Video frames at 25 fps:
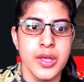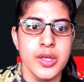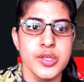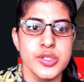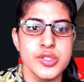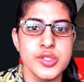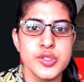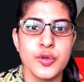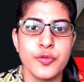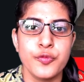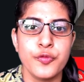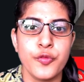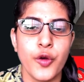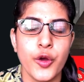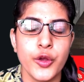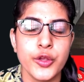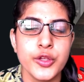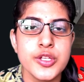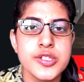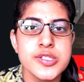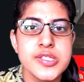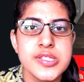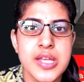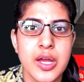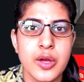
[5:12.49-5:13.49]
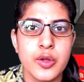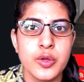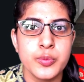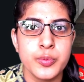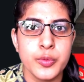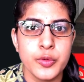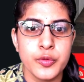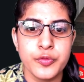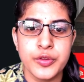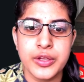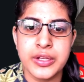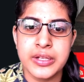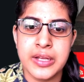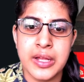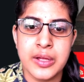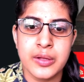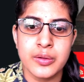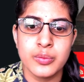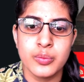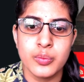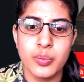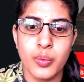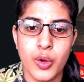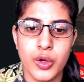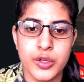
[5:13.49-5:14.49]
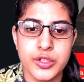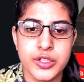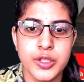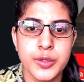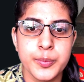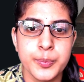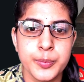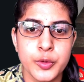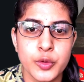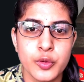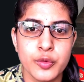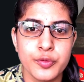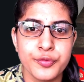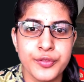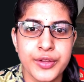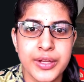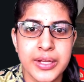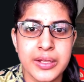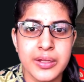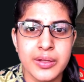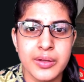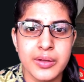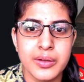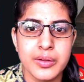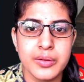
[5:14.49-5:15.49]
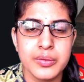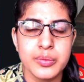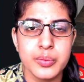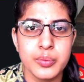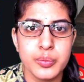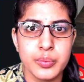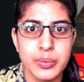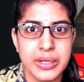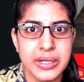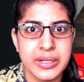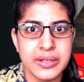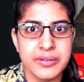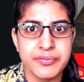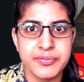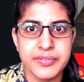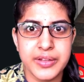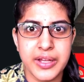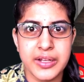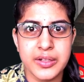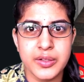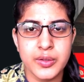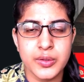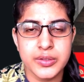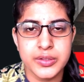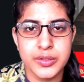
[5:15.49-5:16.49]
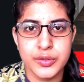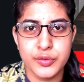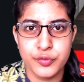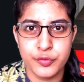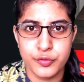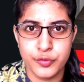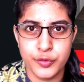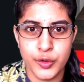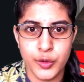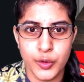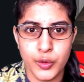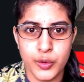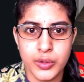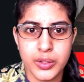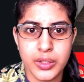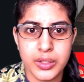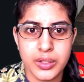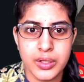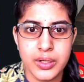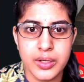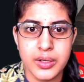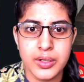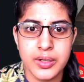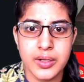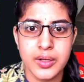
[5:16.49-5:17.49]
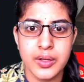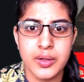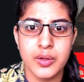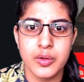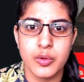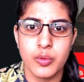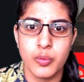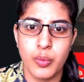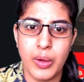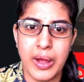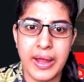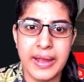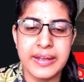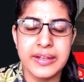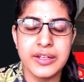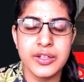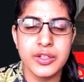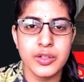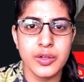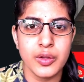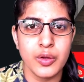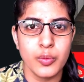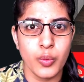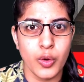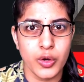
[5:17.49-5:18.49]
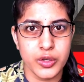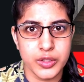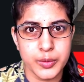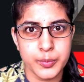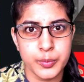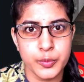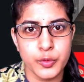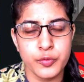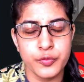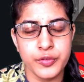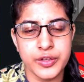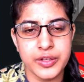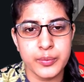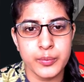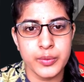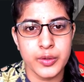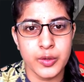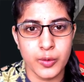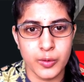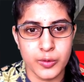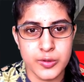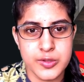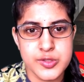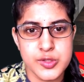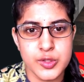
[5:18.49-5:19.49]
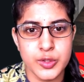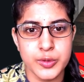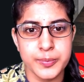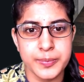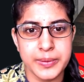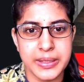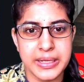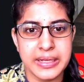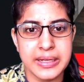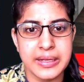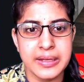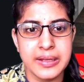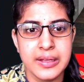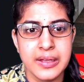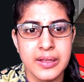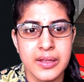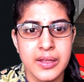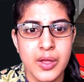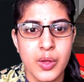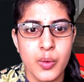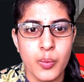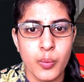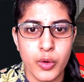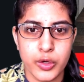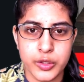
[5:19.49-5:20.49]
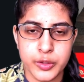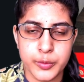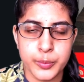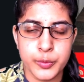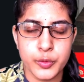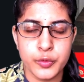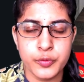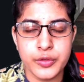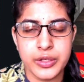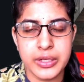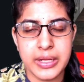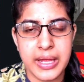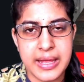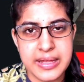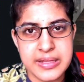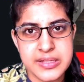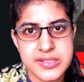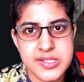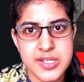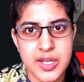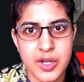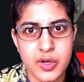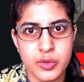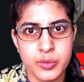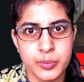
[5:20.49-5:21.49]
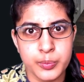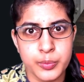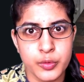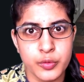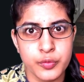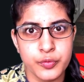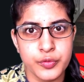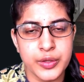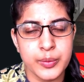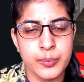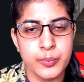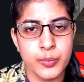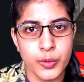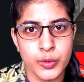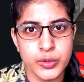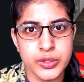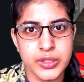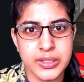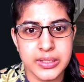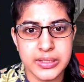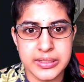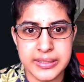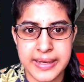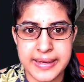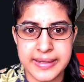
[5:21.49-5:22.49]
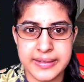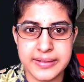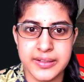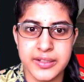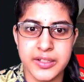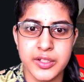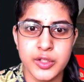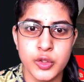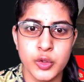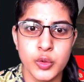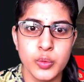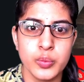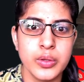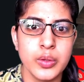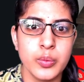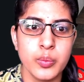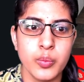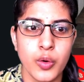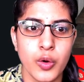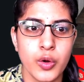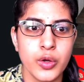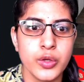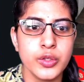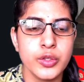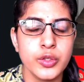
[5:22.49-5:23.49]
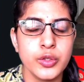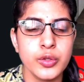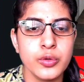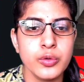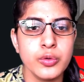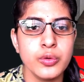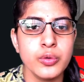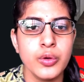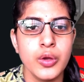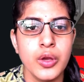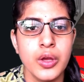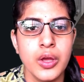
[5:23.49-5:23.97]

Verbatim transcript: So for your soundproofing now, waterproofing we have done on the floor while waterproofing will also be waterproofing and soundproofing both are connected you will want to